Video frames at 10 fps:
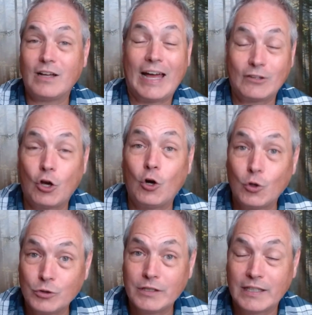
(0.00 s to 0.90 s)
at all
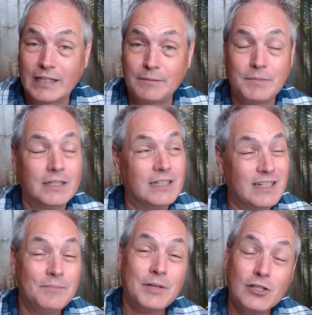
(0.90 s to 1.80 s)
the time,
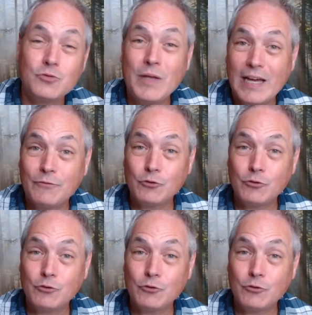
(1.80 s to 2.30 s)
because we have